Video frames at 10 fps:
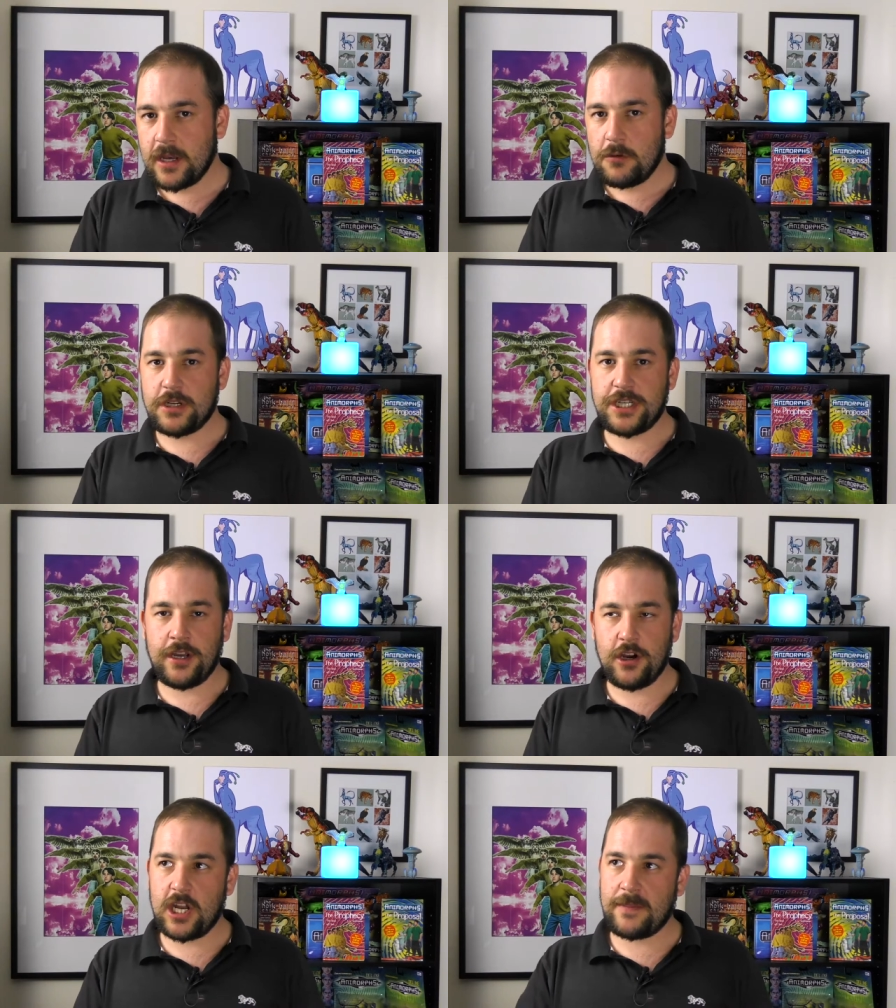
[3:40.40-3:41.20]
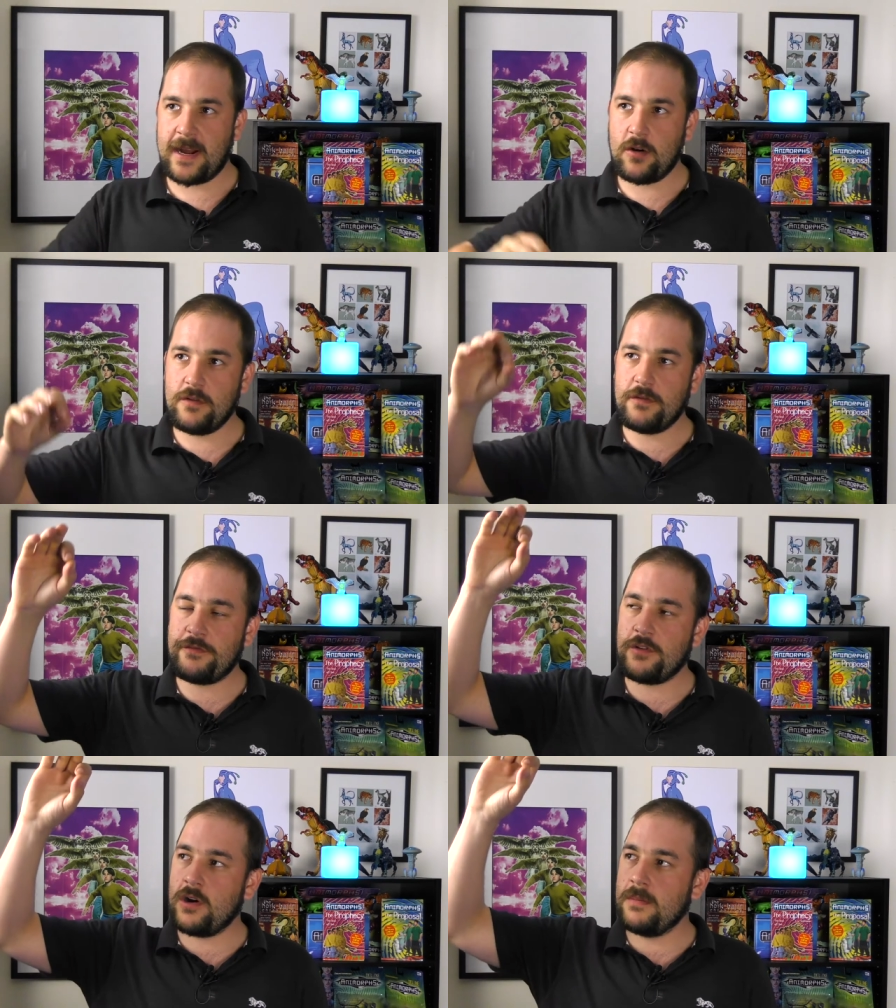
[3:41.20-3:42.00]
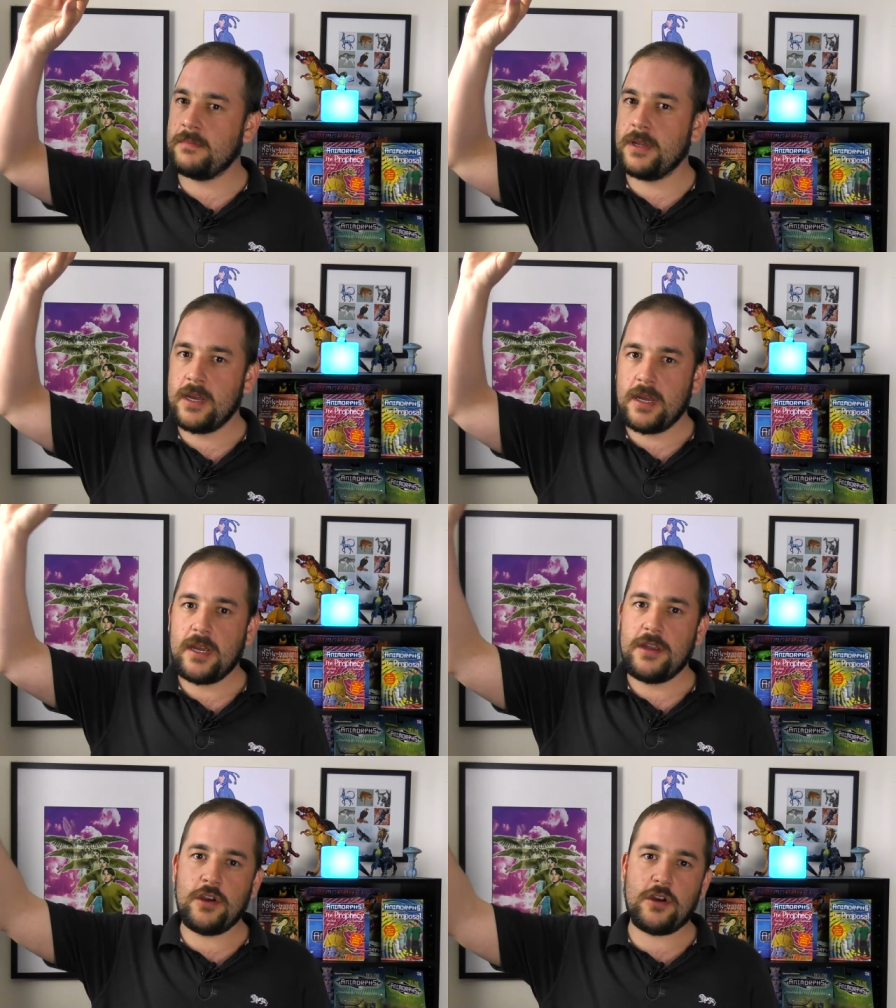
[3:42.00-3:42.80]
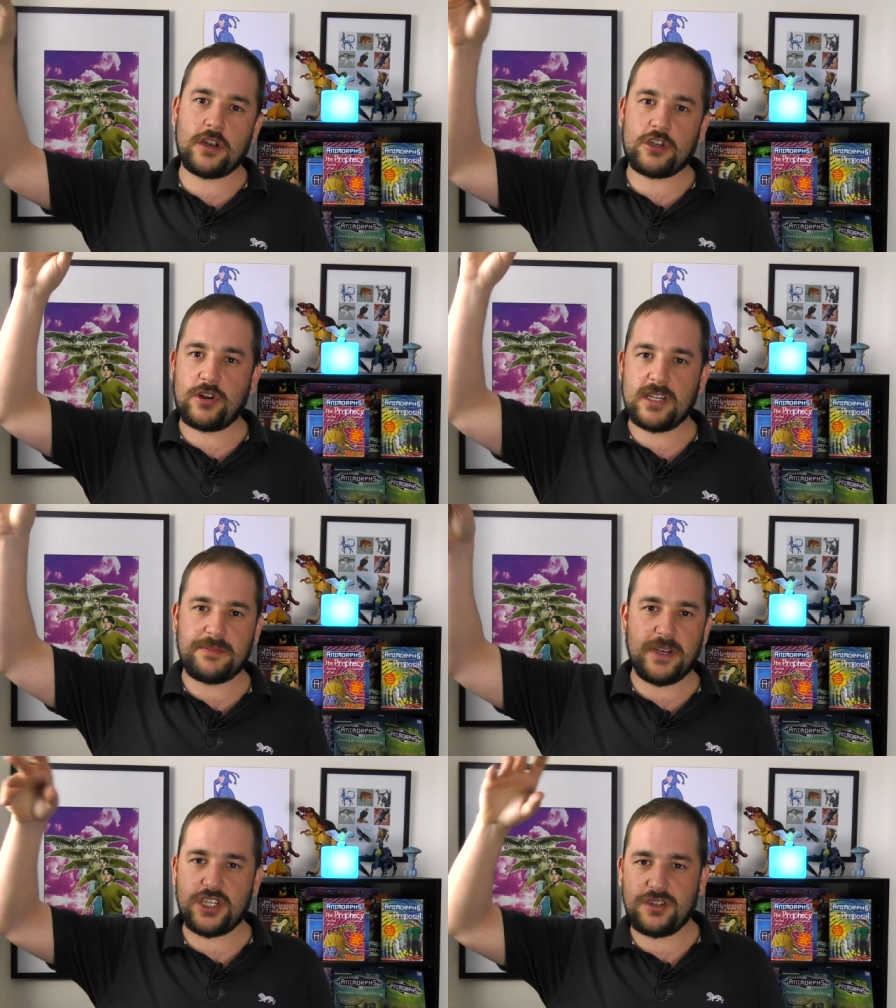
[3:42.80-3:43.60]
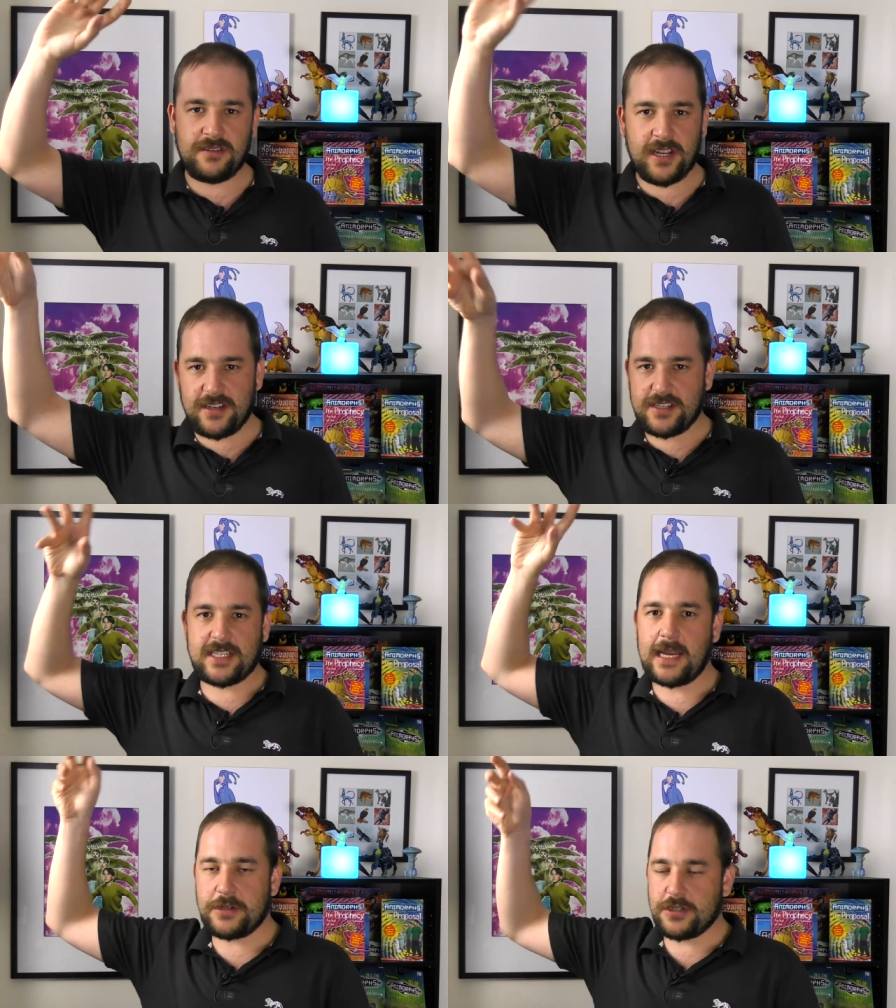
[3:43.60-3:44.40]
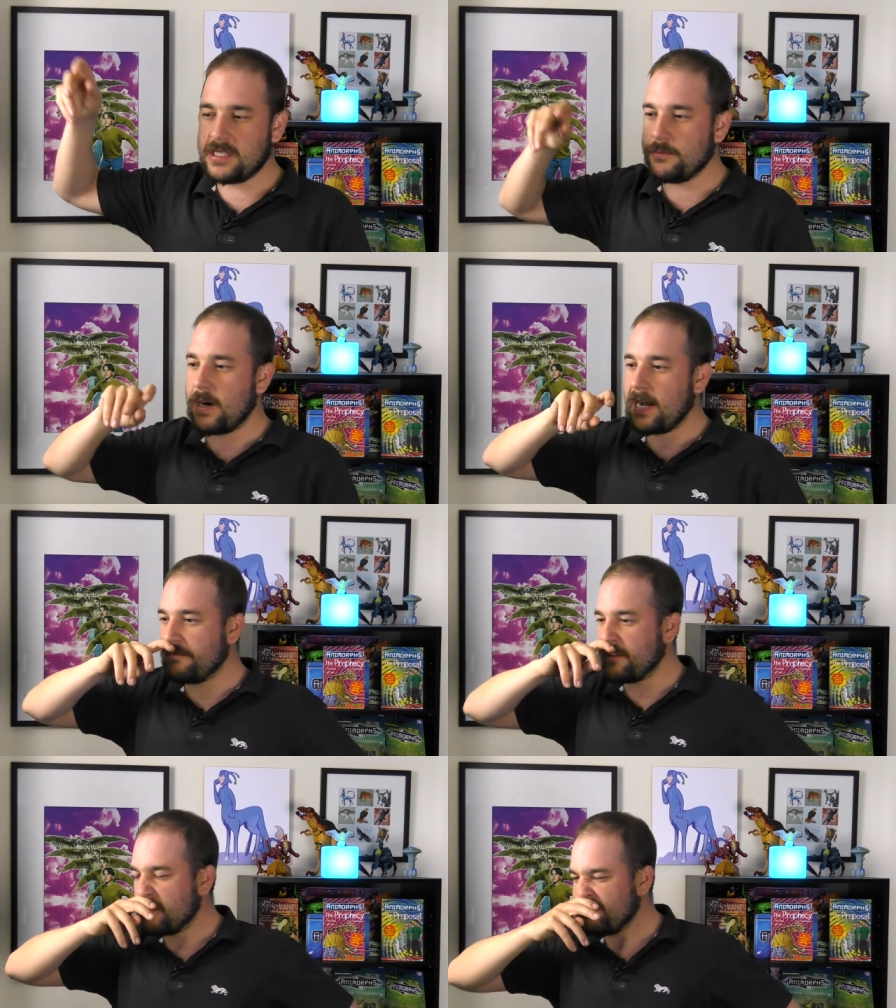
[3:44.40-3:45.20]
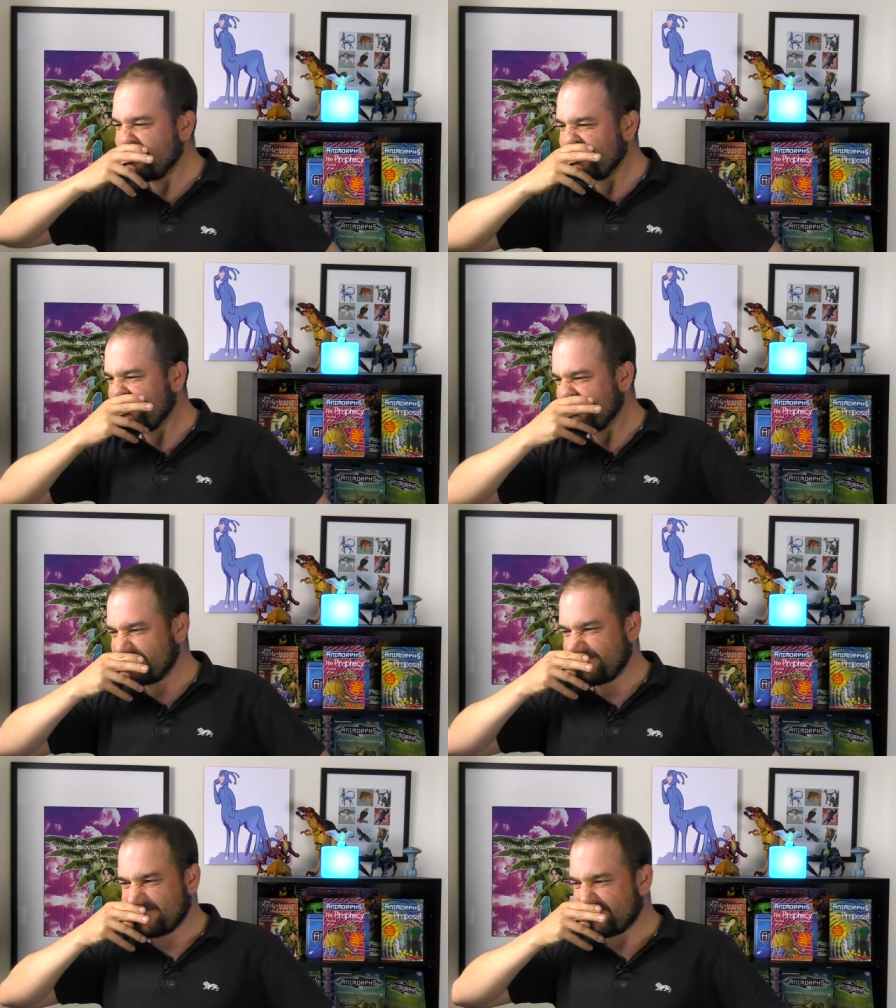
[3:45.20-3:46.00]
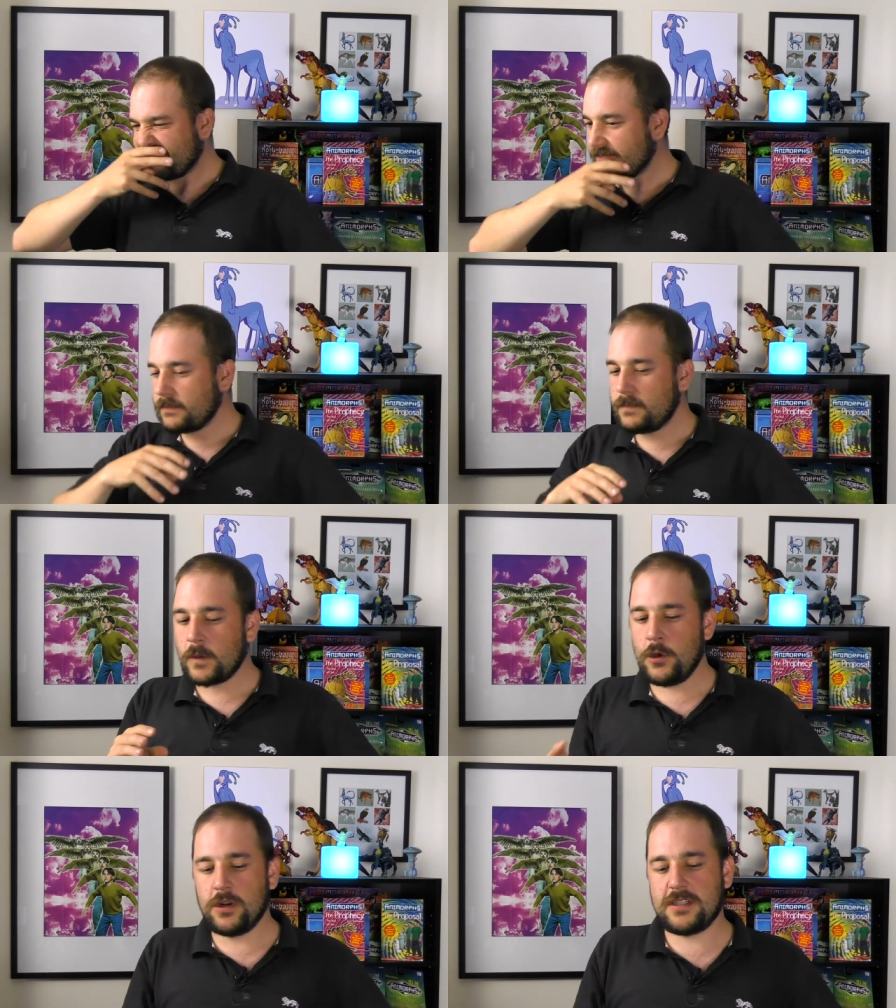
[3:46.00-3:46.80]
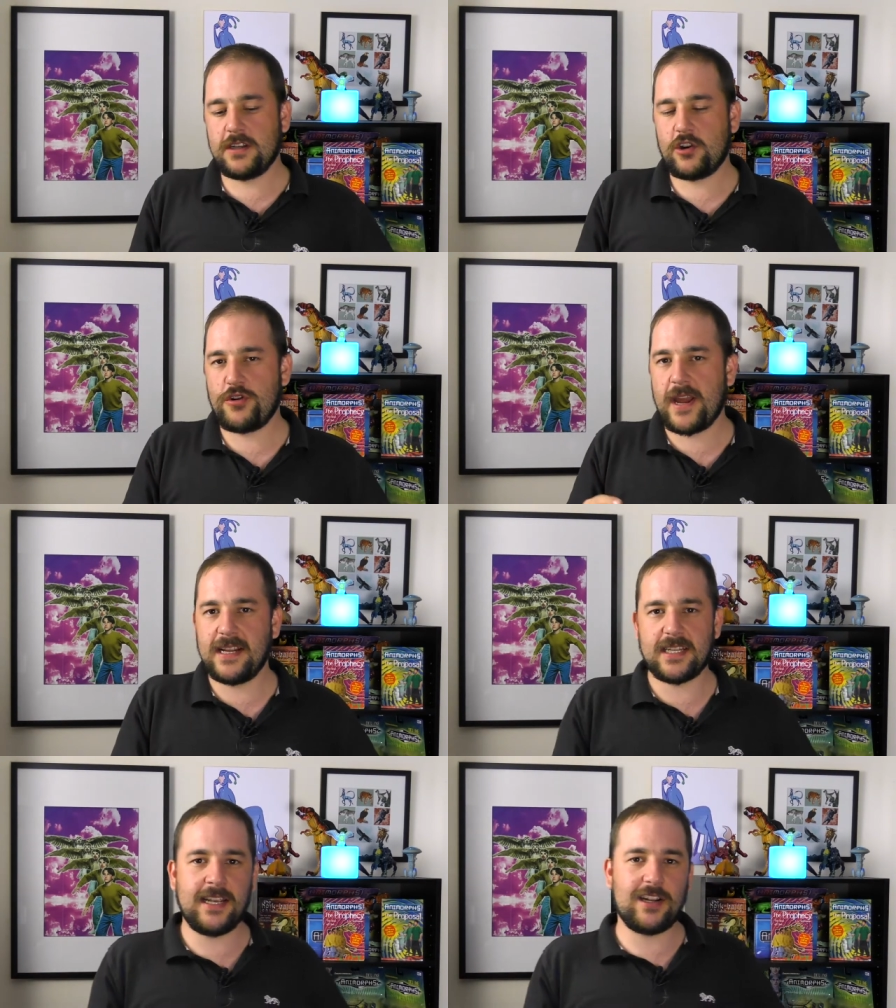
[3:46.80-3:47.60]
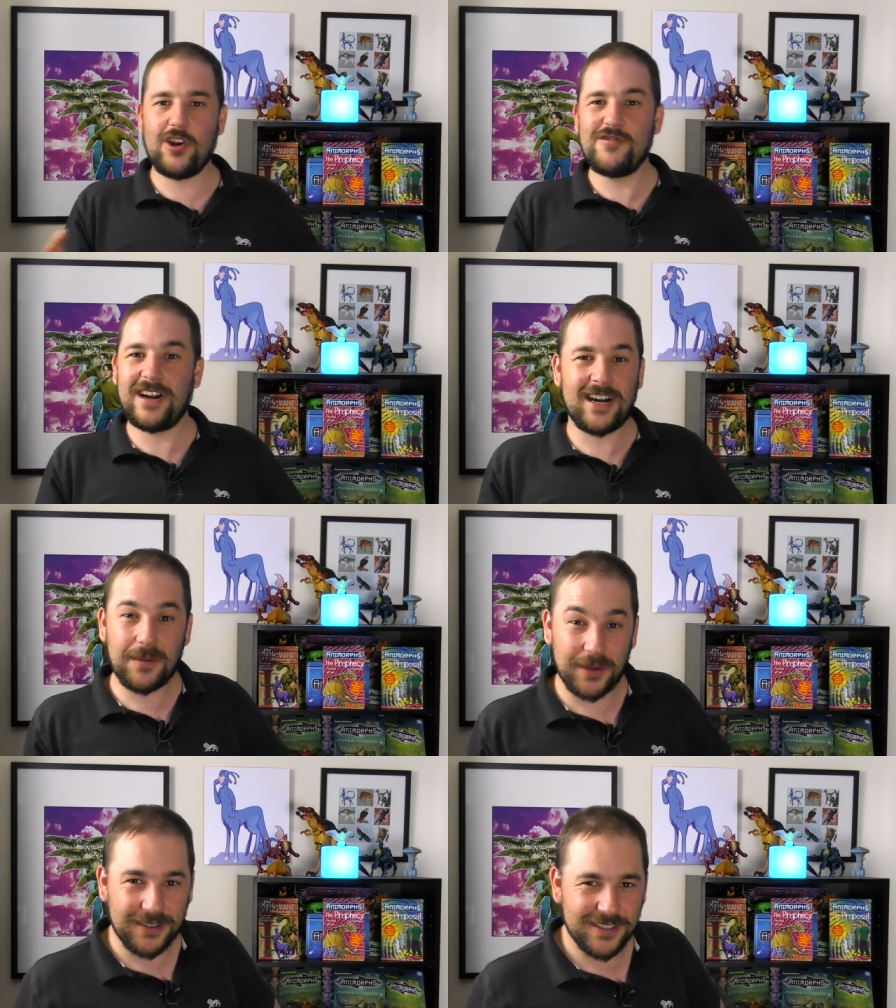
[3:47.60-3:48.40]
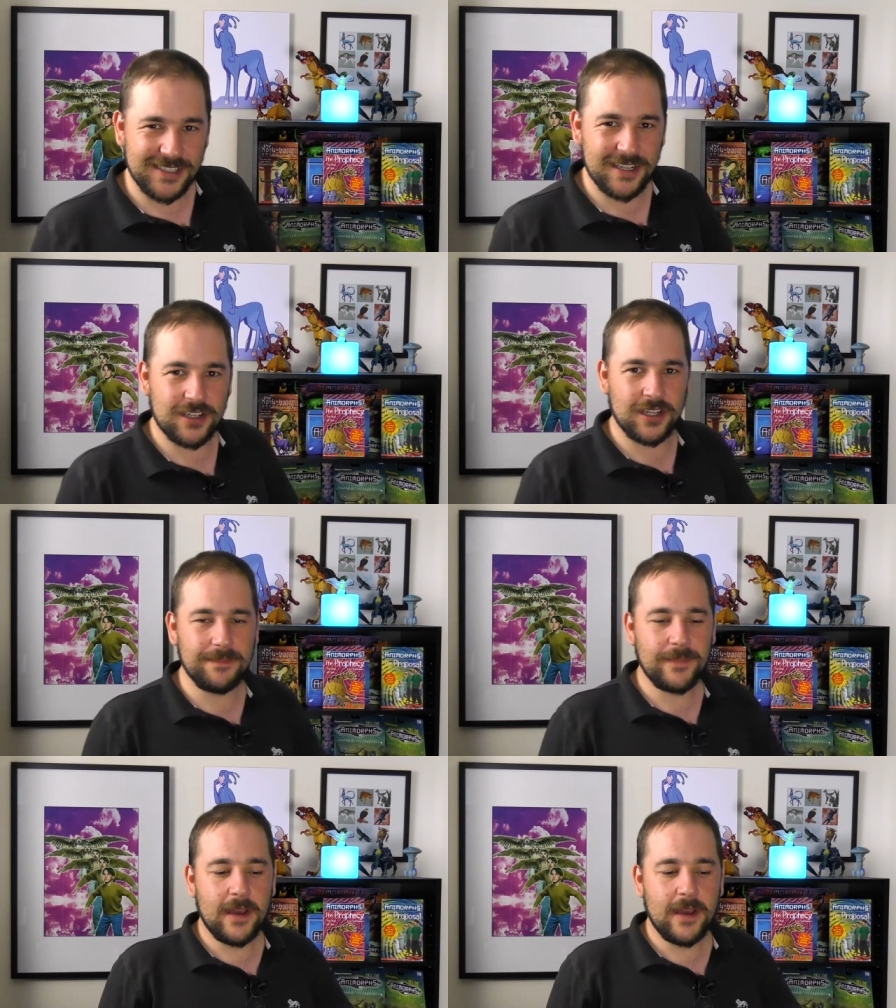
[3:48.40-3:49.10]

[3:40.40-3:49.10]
which he heard about from Yeerk transmission interceptions and what have you. He wants to create a clone army, essentially,